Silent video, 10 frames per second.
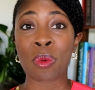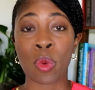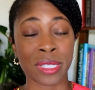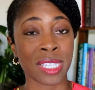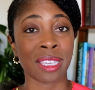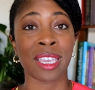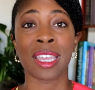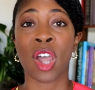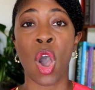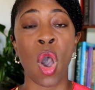Once
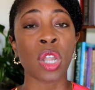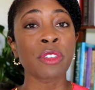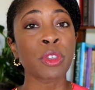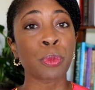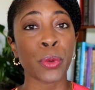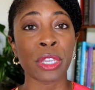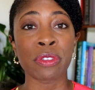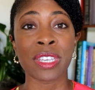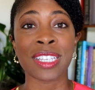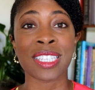again, all of the
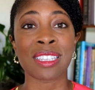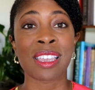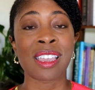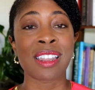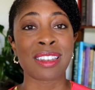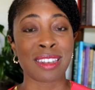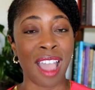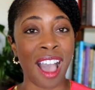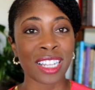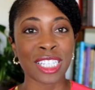previous
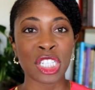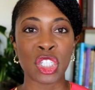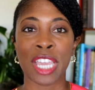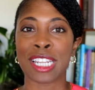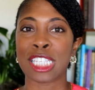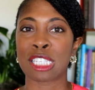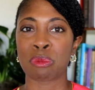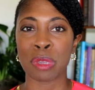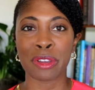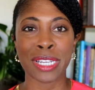knowledge and
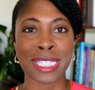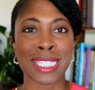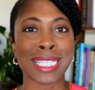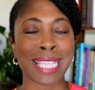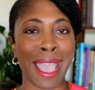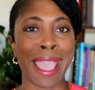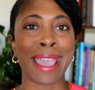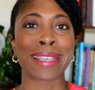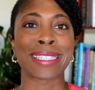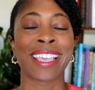experiences
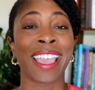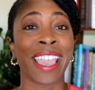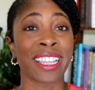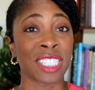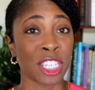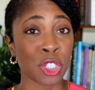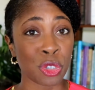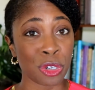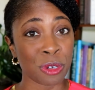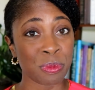as a
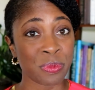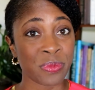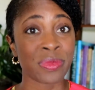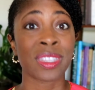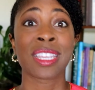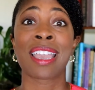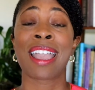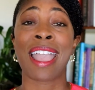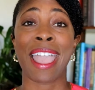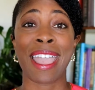teacher,
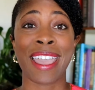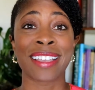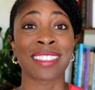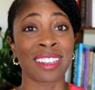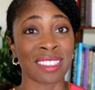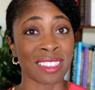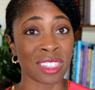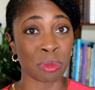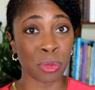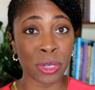as an
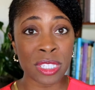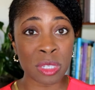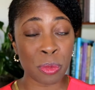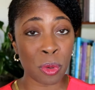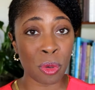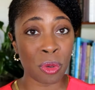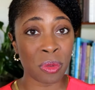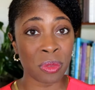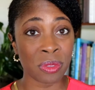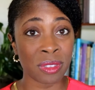assistant principal,